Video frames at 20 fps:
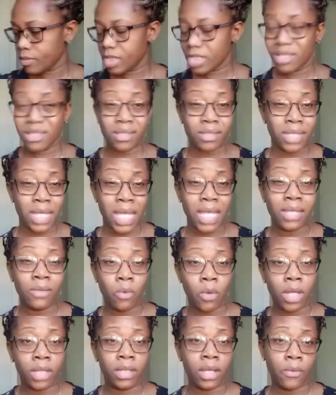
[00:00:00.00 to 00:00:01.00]
It's the same
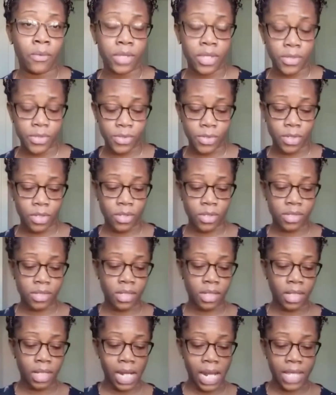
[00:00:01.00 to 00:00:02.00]
one that we used to
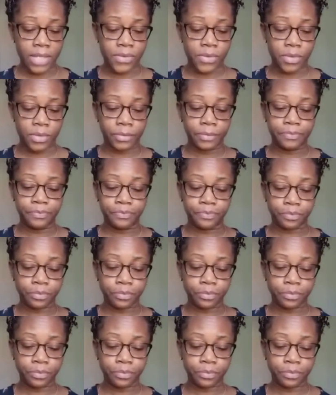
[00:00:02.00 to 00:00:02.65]
use in the classroom.